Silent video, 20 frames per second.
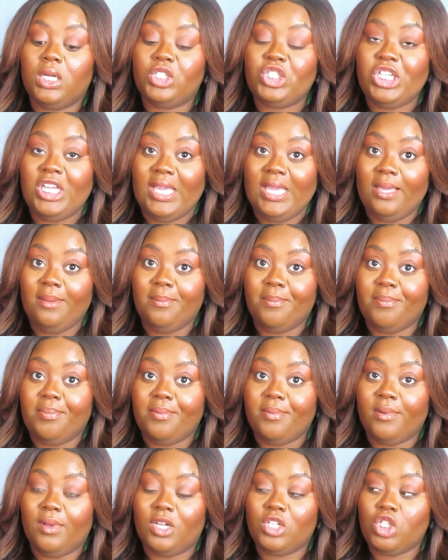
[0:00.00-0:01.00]
cheap,
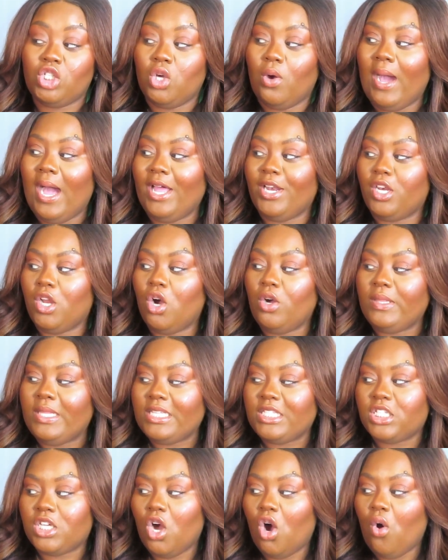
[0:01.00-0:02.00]
so I know
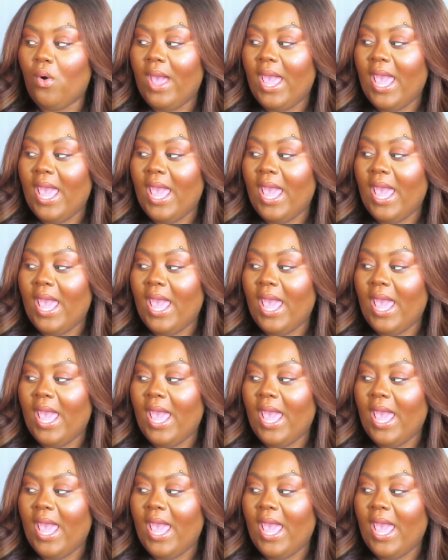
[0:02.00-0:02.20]
this coat